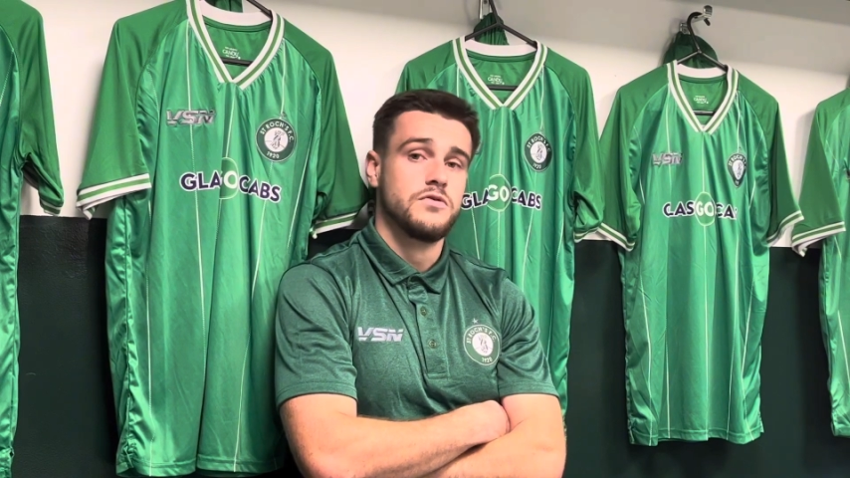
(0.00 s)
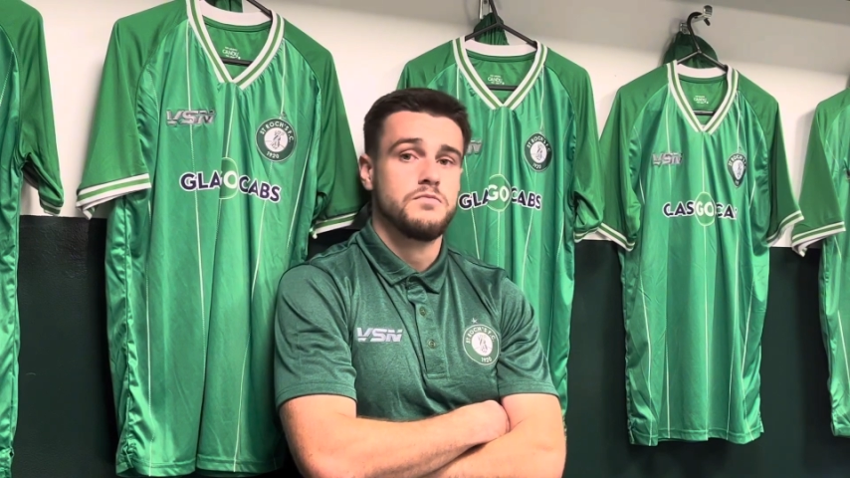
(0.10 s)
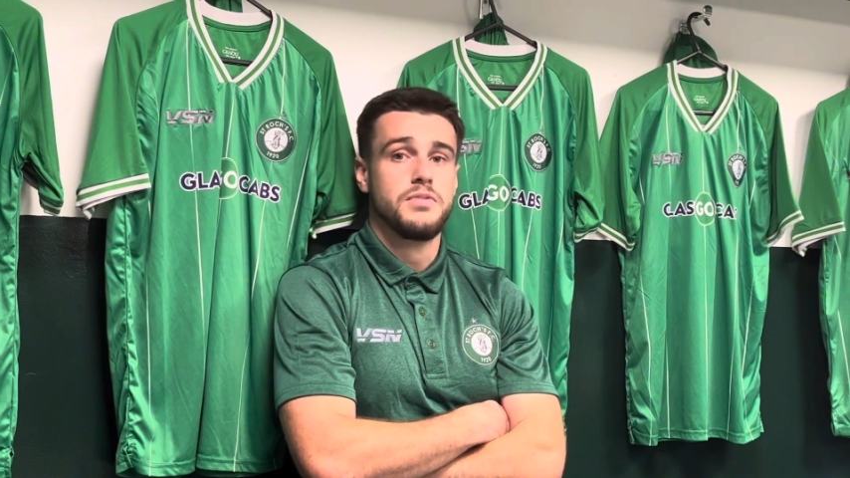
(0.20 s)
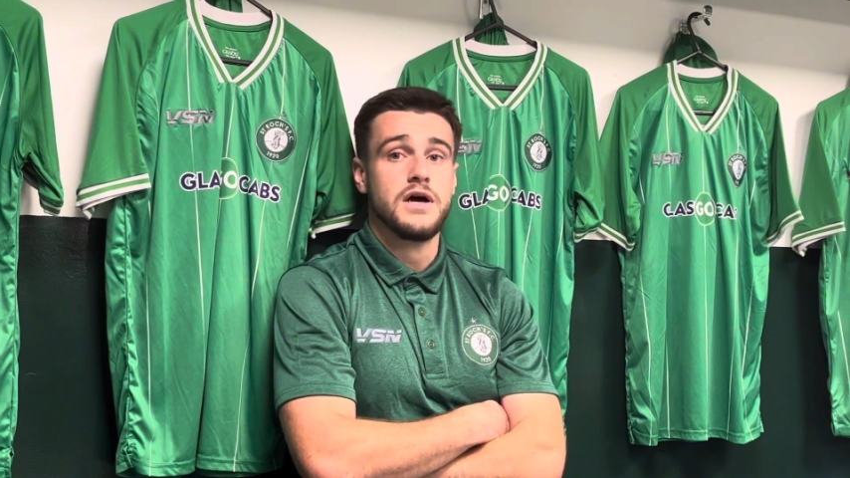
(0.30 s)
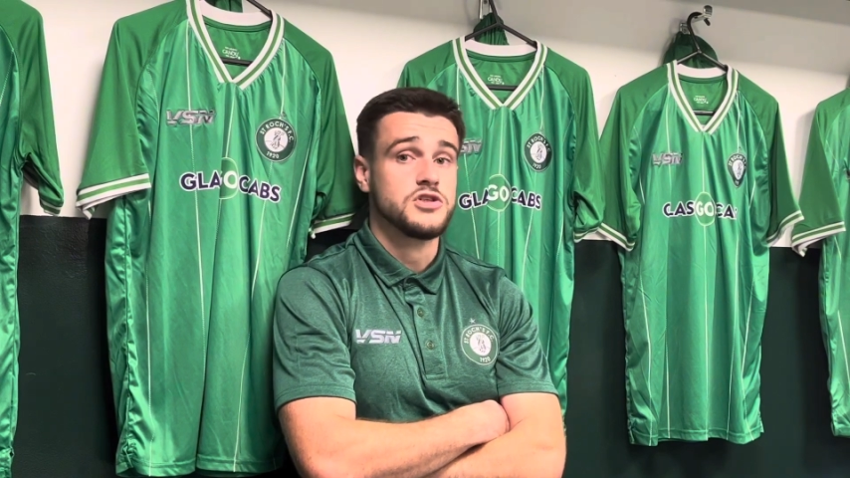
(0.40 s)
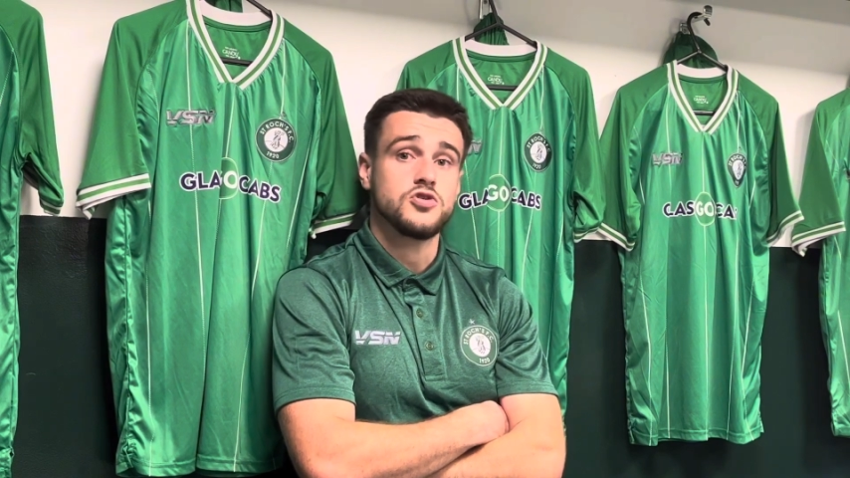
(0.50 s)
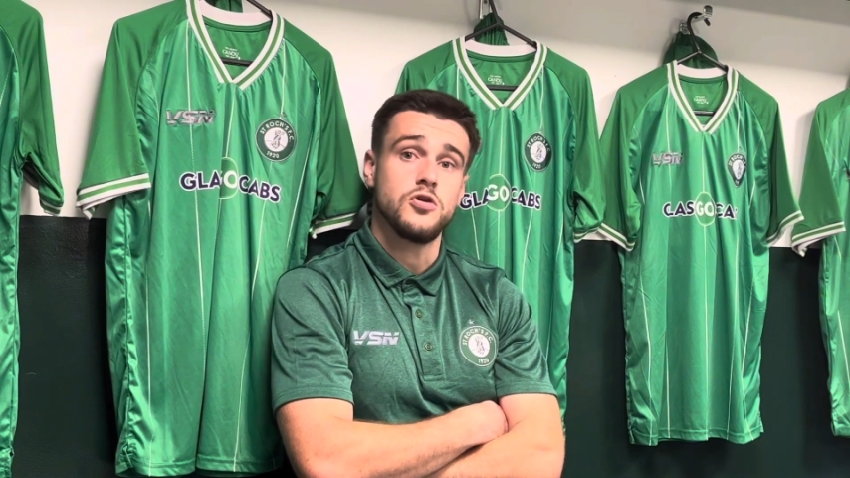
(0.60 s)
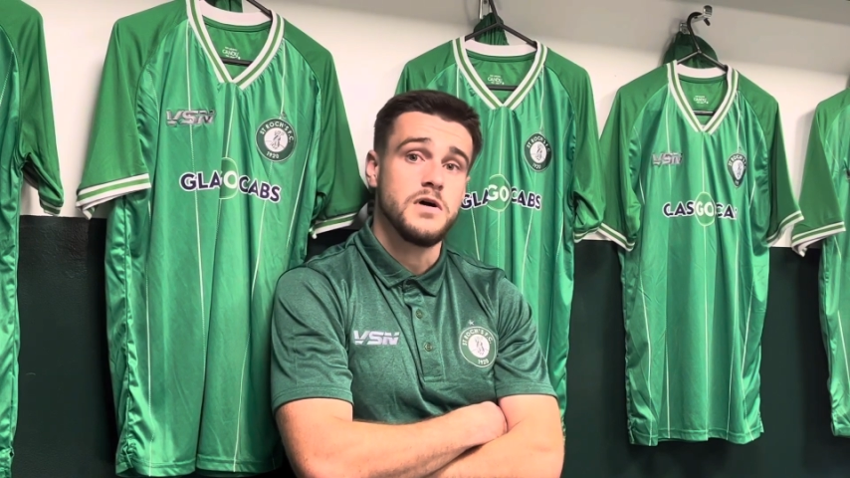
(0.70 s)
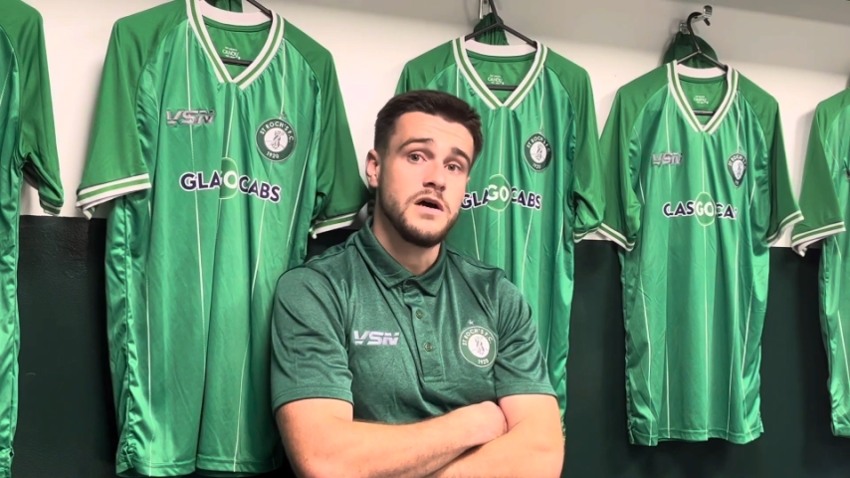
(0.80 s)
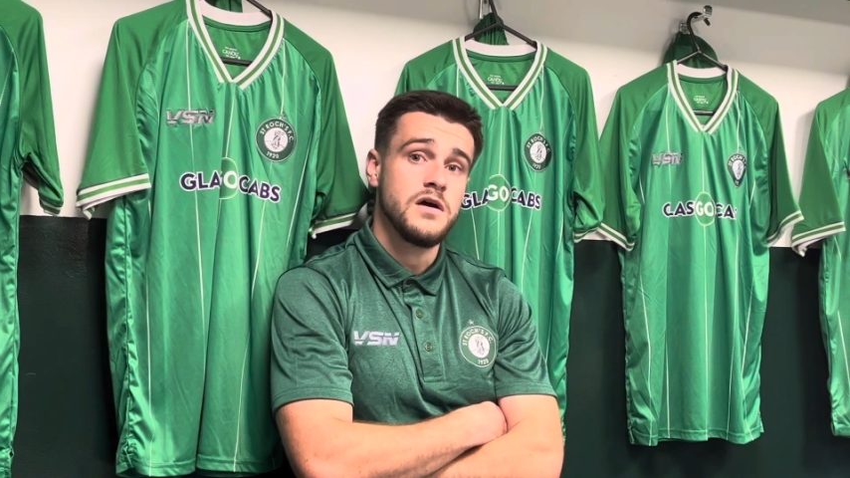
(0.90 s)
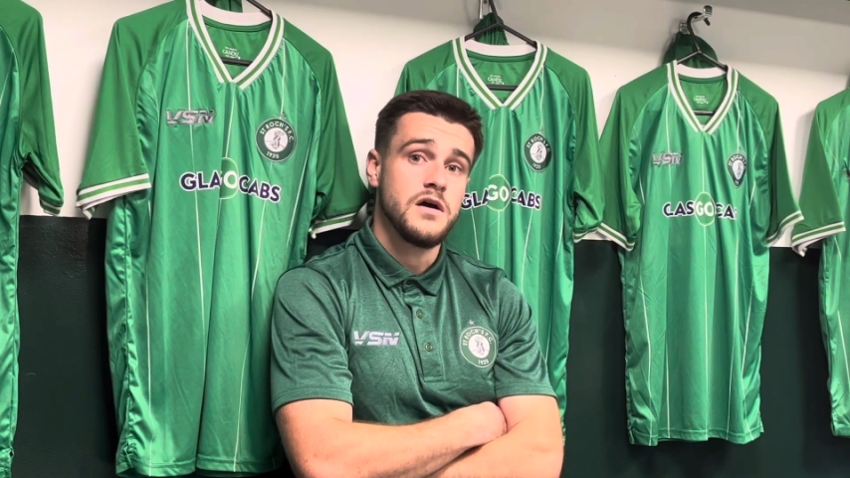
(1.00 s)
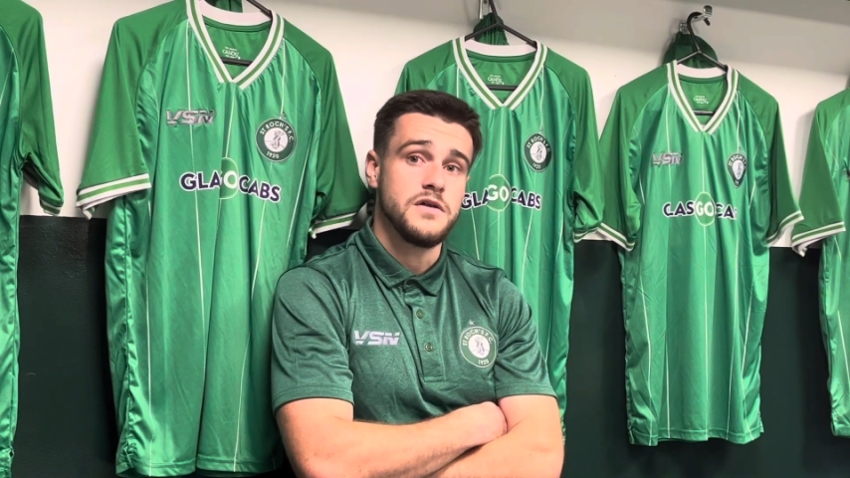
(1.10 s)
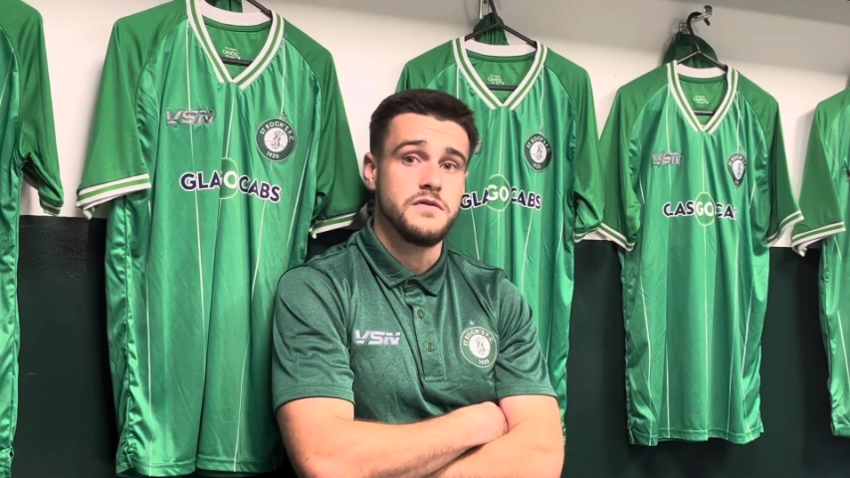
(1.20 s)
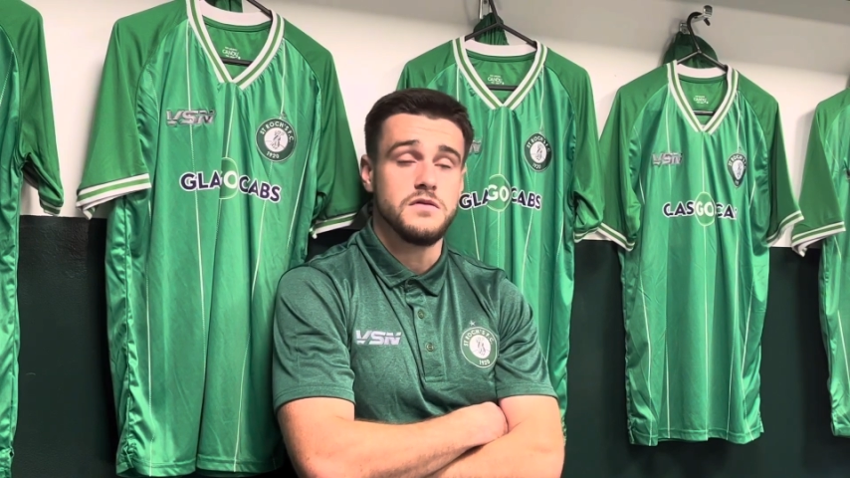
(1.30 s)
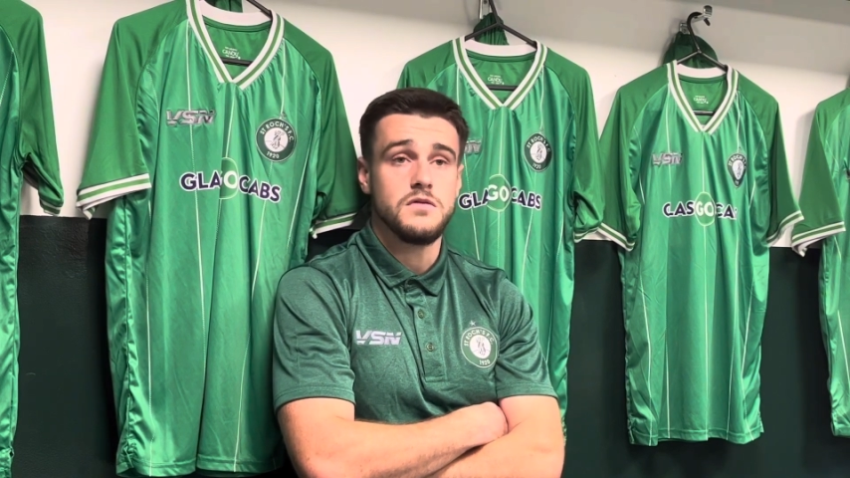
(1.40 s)
past trauma
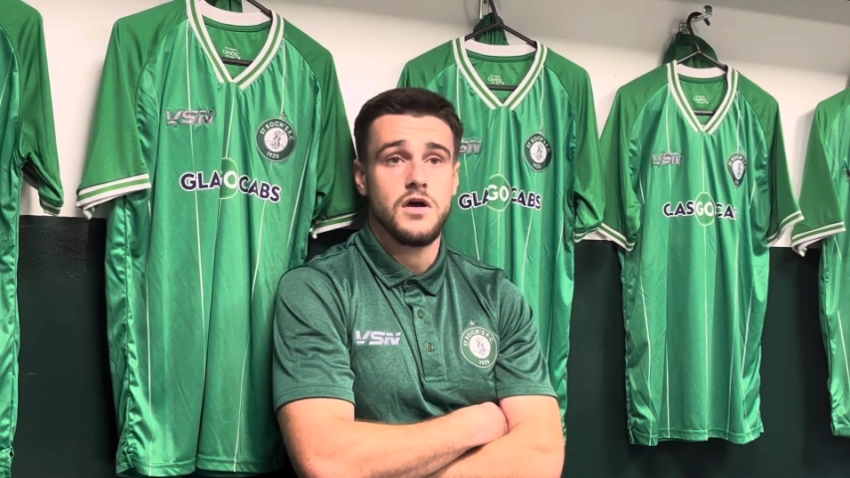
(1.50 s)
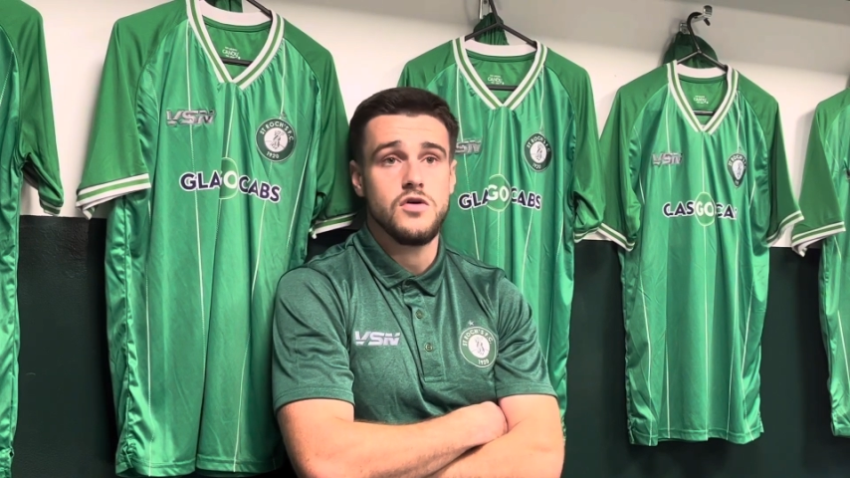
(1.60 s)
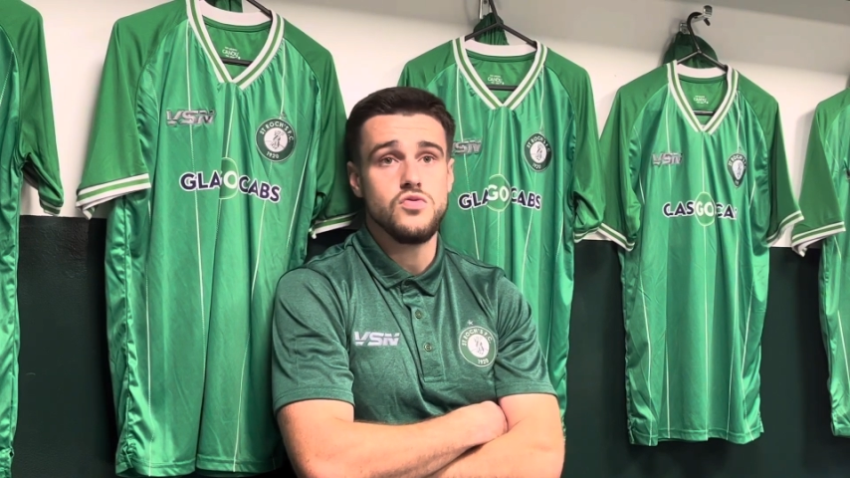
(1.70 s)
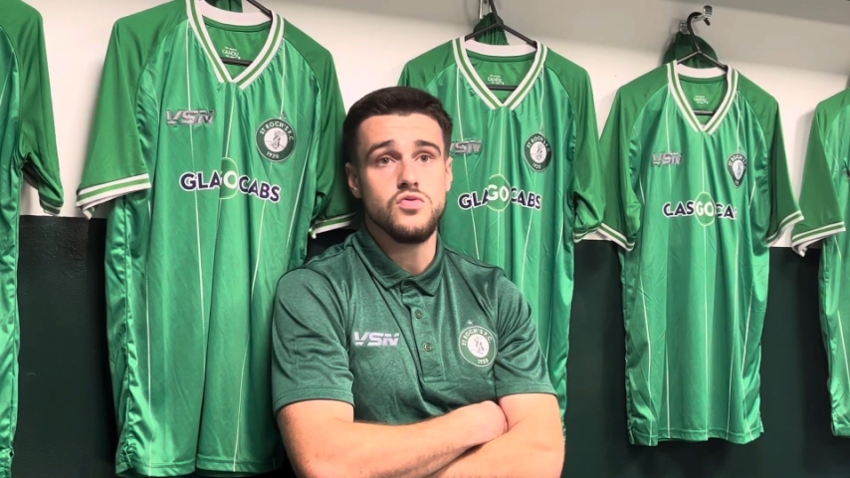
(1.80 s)
and how